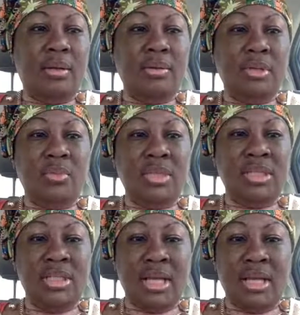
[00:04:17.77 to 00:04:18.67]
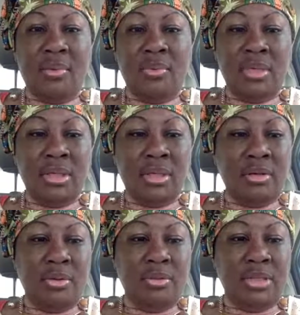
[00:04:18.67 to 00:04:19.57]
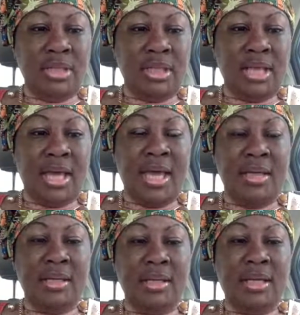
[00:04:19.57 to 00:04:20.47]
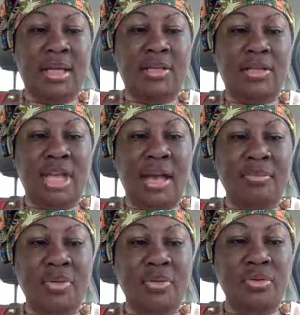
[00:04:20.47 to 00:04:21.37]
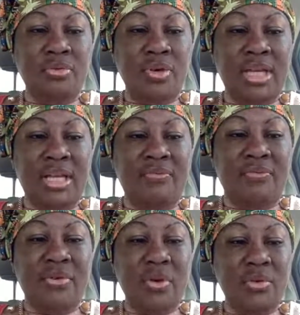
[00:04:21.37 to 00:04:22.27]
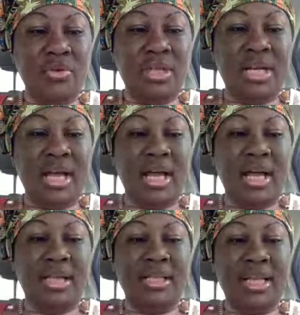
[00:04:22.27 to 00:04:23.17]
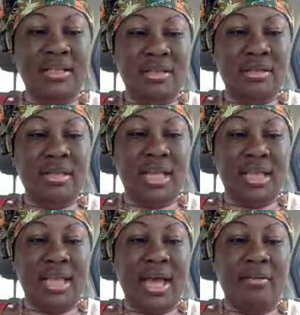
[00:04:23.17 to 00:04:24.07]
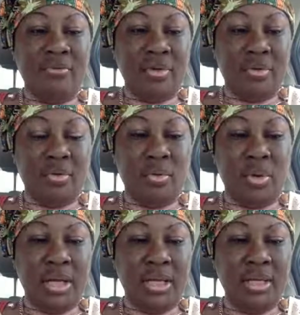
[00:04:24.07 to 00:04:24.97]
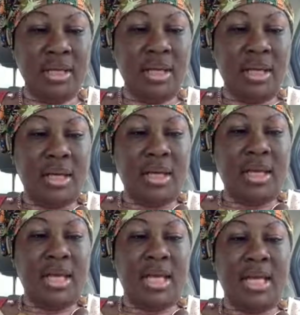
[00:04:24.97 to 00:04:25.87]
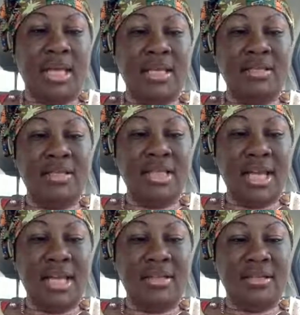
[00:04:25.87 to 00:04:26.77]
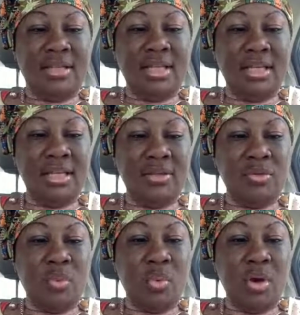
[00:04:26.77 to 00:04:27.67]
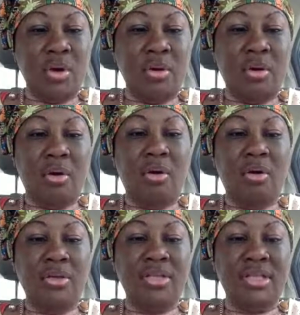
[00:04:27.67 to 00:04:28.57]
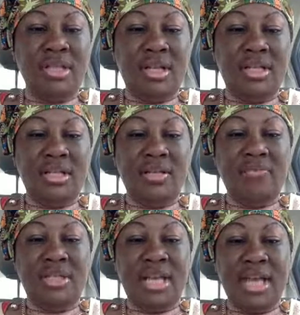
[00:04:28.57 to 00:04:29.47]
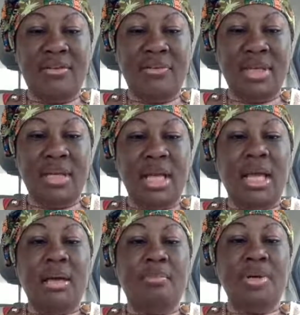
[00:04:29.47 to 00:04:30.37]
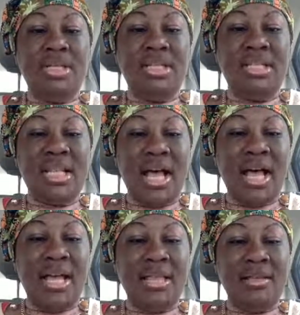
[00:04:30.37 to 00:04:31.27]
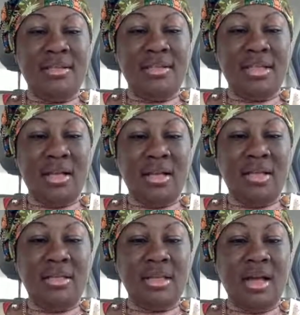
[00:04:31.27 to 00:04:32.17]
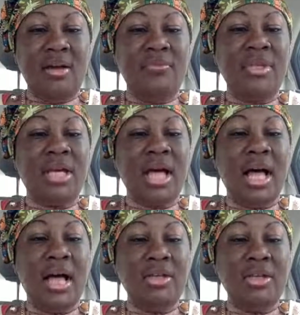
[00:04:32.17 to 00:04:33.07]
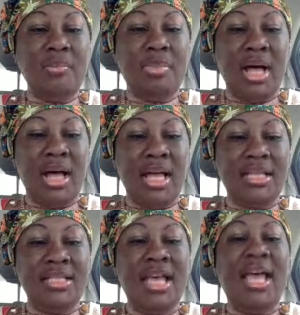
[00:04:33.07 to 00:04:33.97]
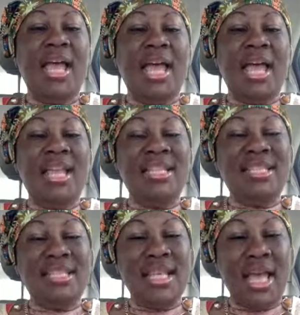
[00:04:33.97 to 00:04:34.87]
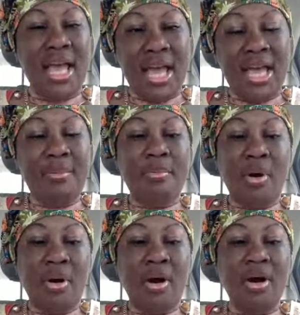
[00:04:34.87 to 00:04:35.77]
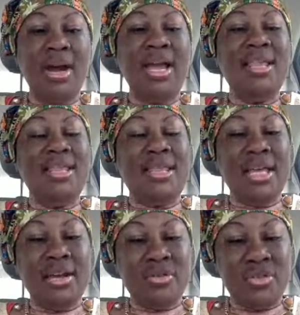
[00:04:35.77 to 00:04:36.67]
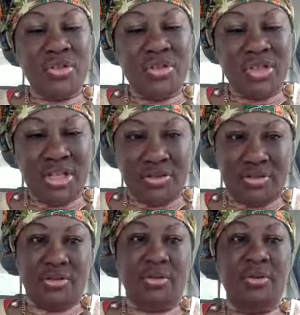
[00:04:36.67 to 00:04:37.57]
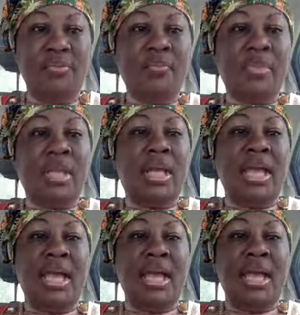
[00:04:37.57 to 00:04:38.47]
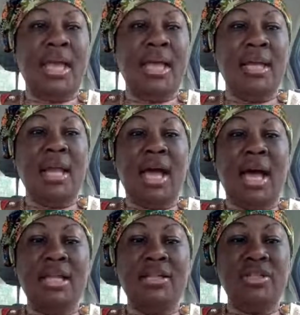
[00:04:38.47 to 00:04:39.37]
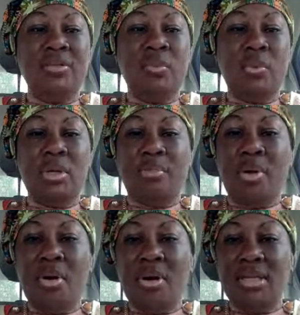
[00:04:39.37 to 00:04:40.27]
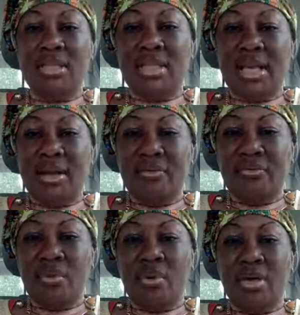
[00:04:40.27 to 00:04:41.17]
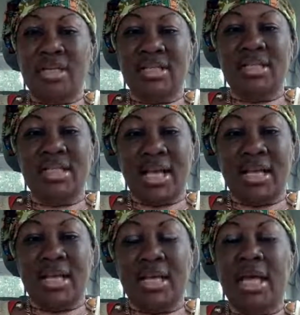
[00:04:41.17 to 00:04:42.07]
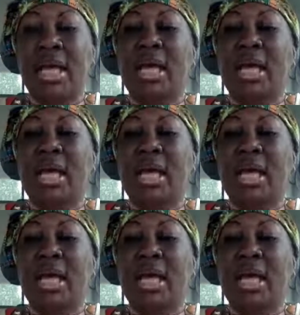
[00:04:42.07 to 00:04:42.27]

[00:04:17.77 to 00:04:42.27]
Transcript: hold on one second, I want to go to that. Chapter 3, verse 9. Let's look at that real quick. And it says, these were all the sons of David, beside the sons of the concubines and Tamar, their sister. And I just want to pause there for a second,